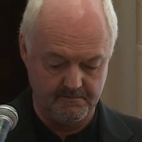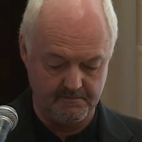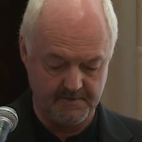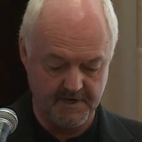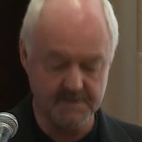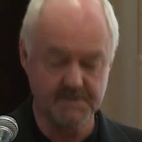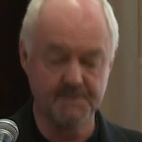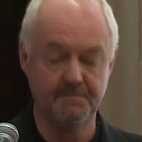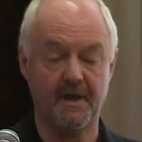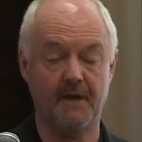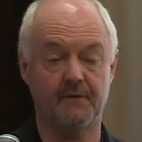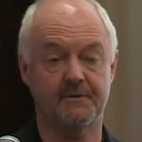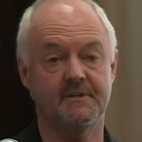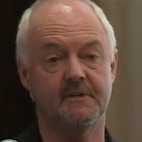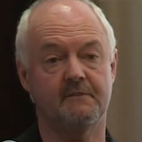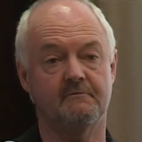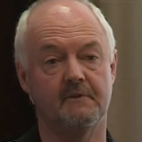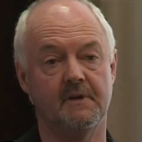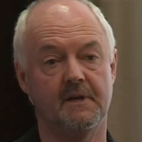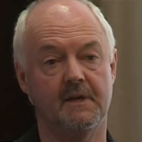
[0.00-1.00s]
That's about
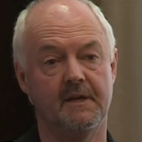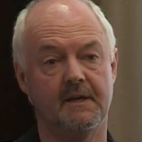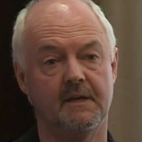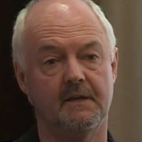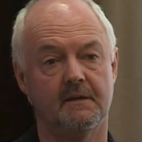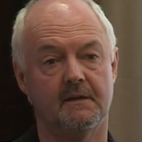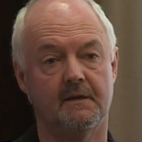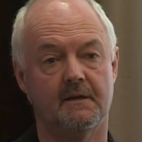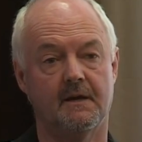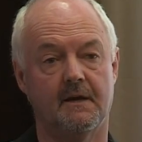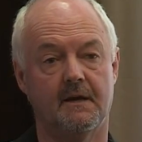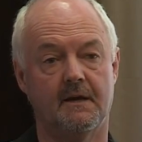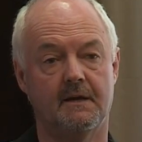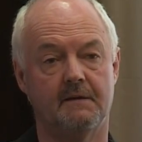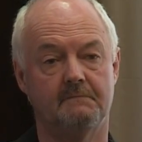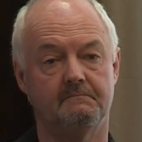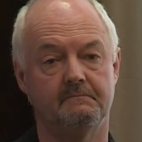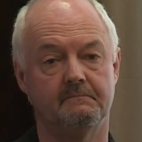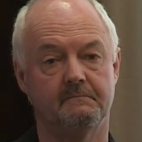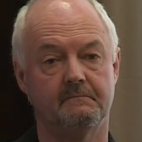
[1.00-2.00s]
it, really.
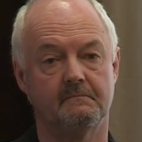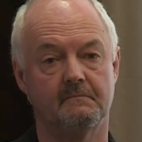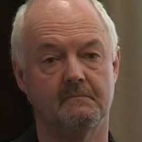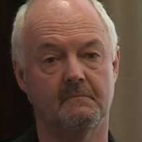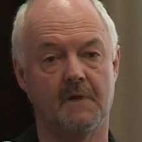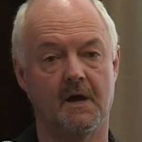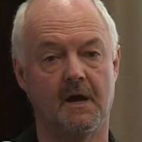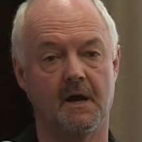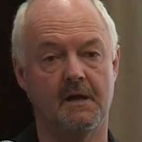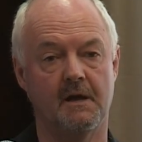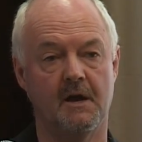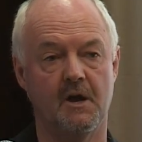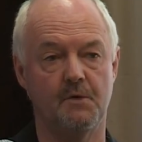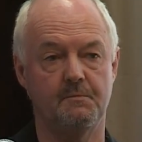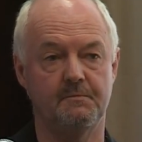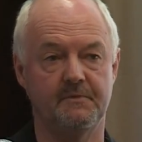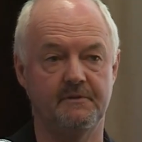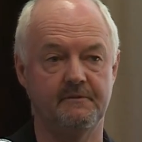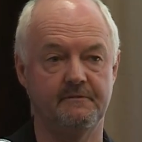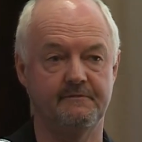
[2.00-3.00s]
I
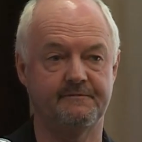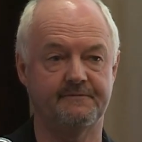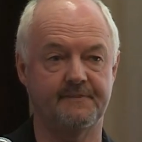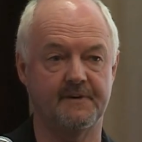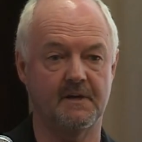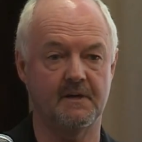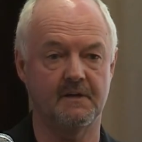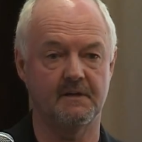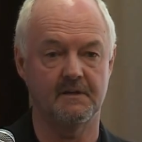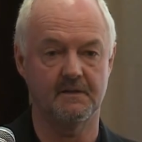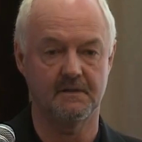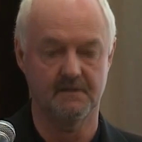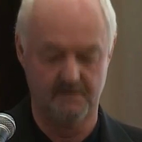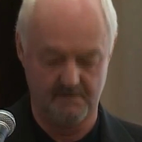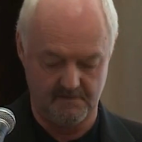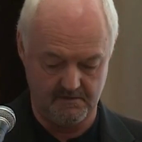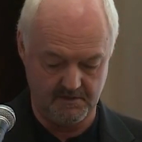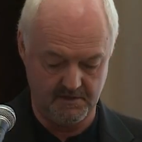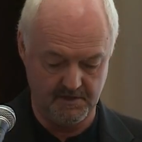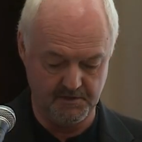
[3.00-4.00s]
hope you've
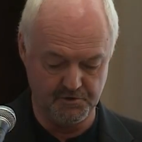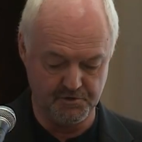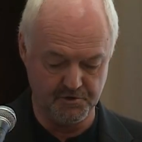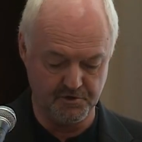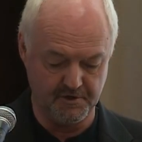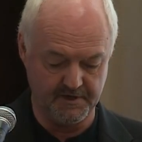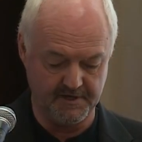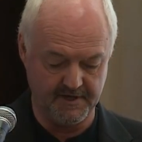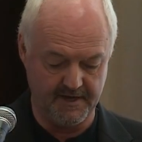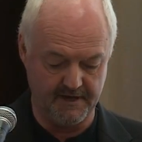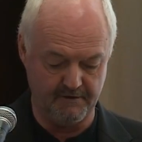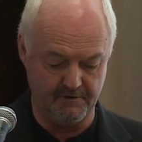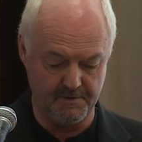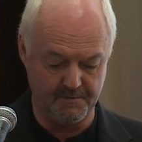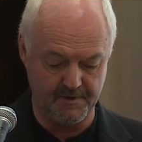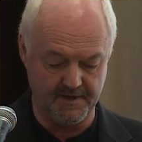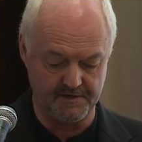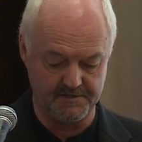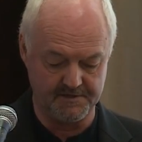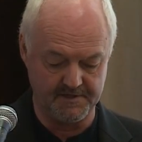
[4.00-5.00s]
enjoyed hearing
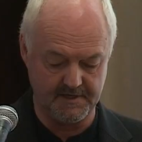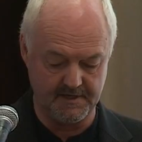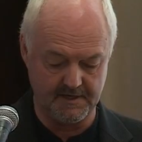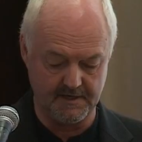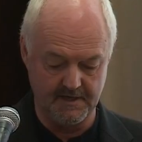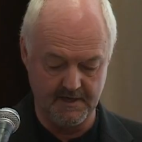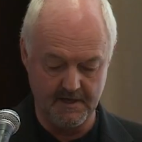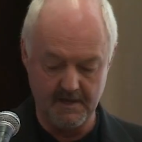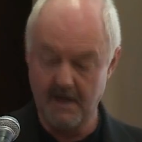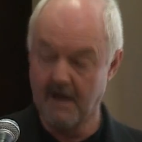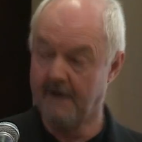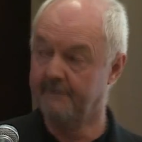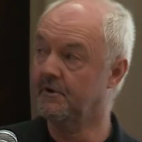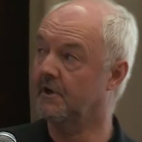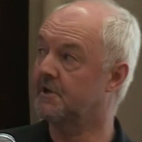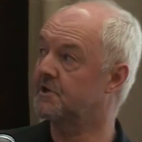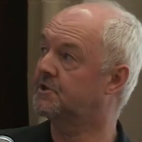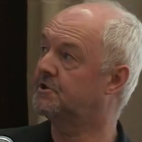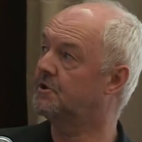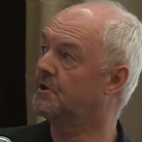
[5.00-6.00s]
about it. I've
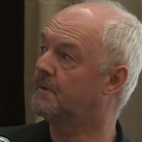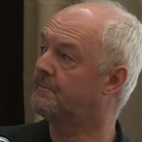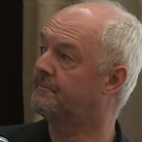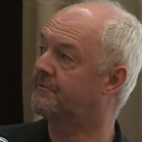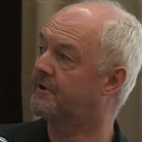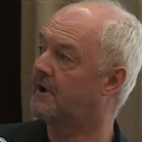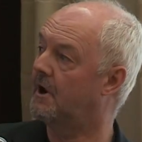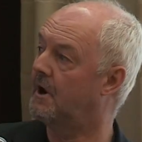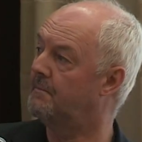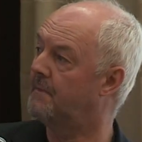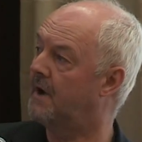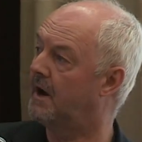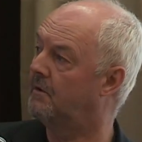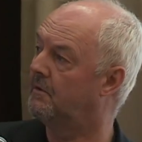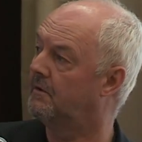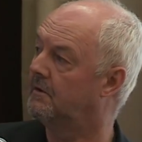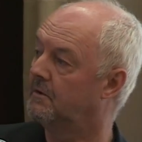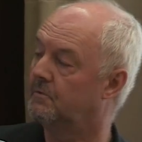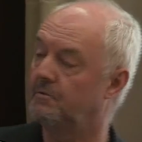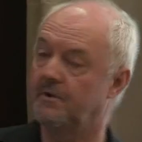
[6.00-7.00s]
got a short
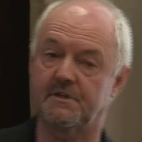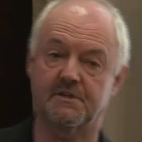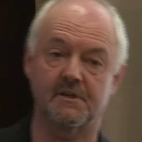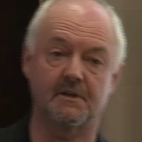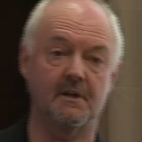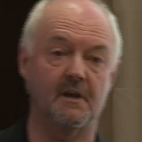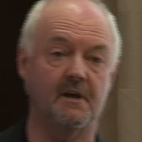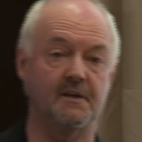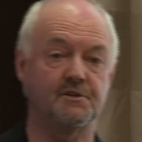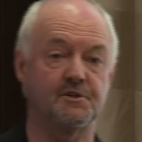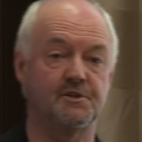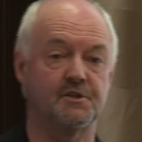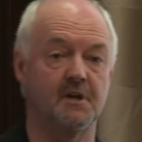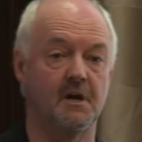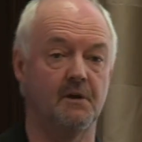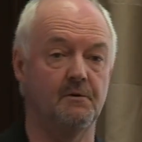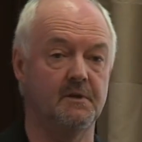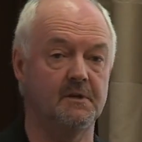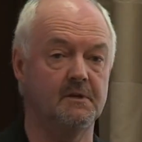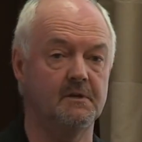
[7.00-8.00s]
promo which I'd like to
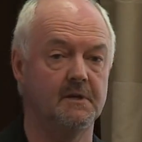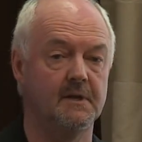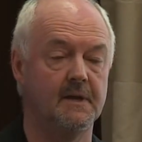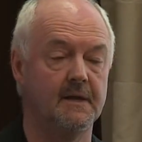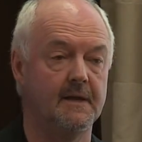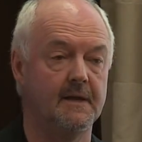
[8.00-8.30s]
show you.